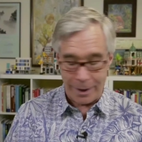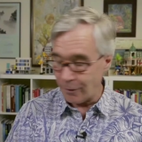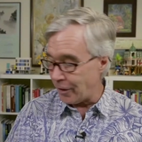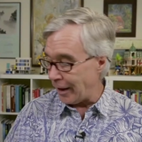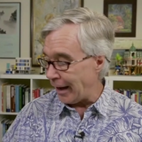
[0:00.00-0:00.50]
worry
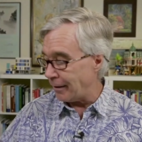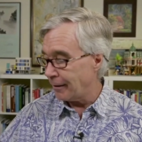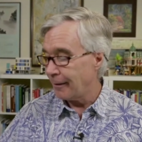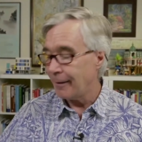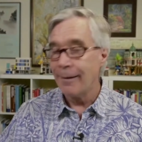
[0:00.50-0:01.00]
about
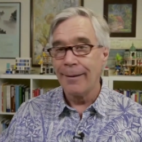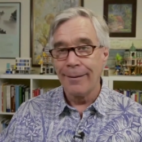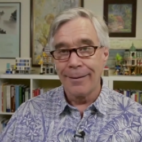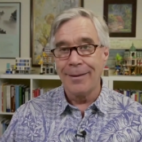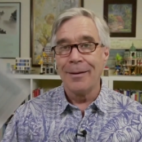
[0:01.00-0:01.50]
that
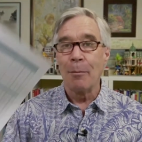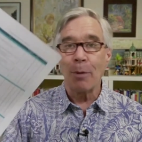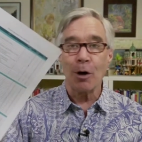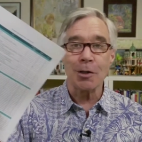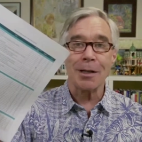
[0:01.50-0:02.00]

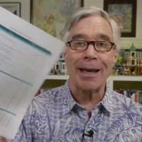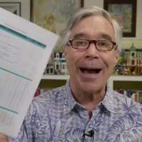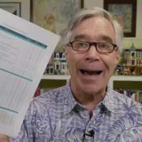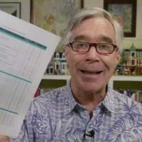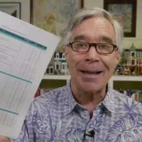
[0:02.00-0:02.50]

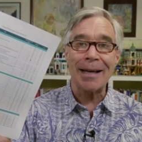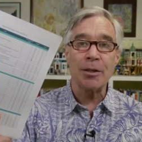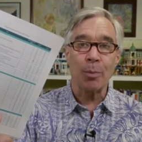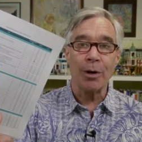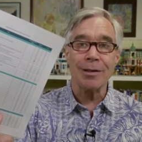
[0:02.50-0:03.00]
personally, I
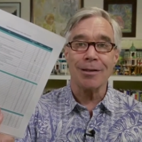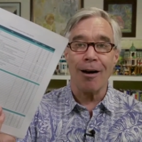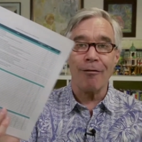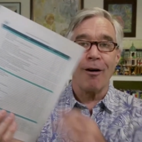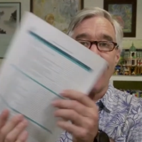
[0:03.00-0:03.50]
like to print
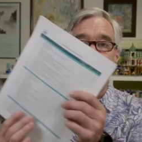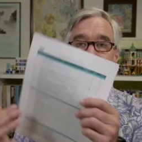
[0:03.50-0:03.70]
stuff